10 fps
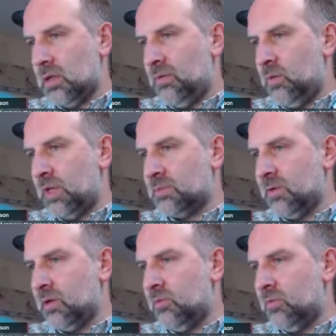if you
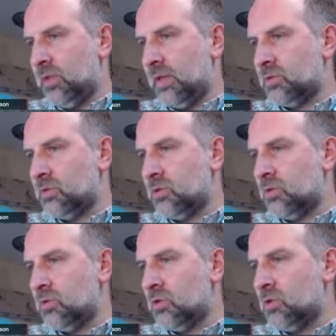explant and remove the capsule
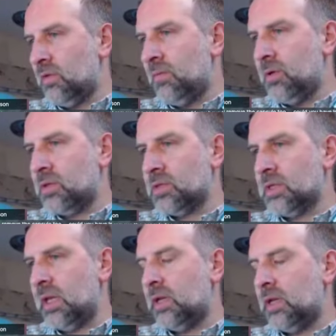too, could you have implants
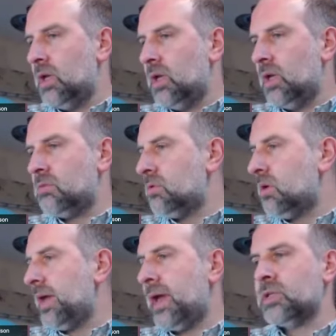again?
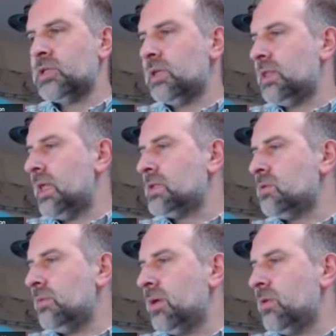Right, actually, that's
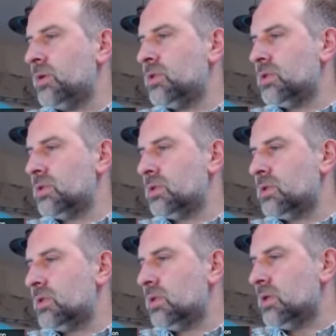one of my
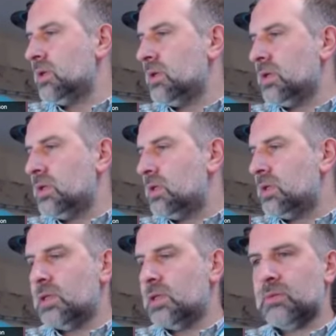questions.
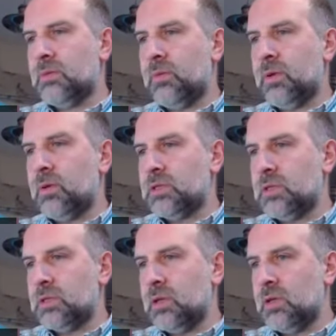That's one of my
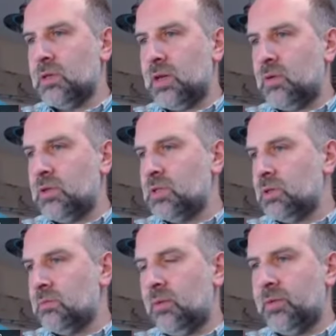questions. i am going to that
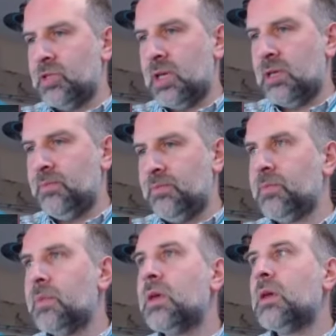question, Bobby Jane.
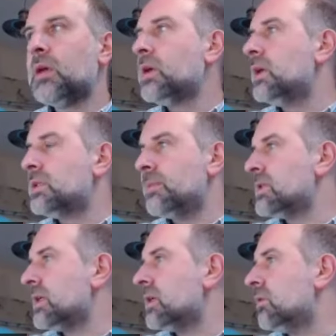Is that my
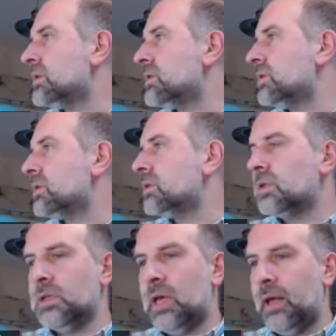second question?
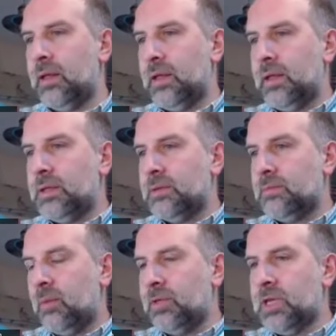Yeah.
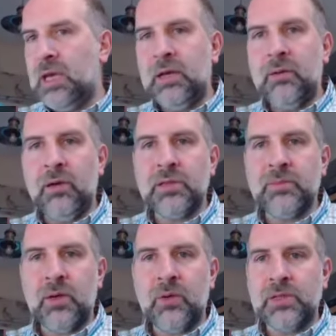Bobby Jane, I'm going to
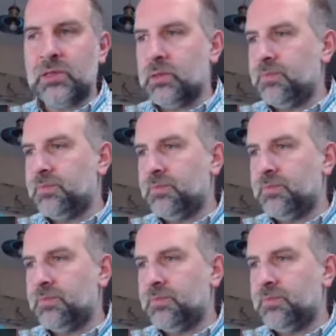my question.